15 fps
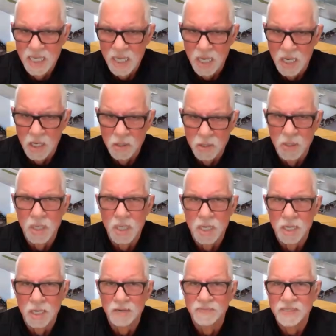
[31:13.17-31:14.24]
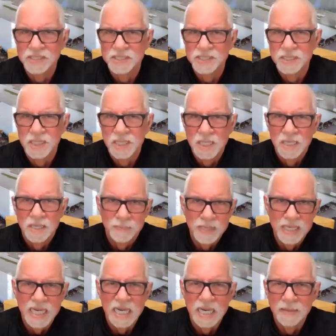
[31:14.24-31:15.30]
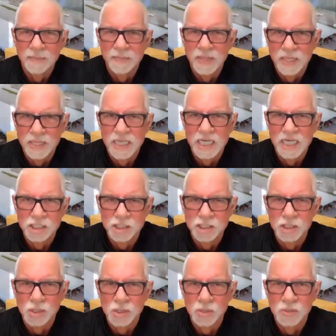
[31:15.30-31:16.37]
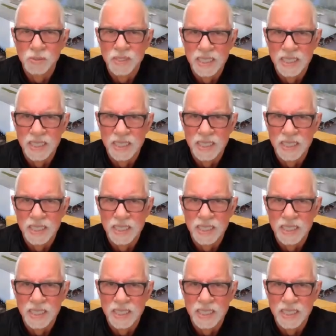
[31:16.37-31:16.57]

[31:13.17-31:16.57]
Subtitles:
Alcohol became an issue,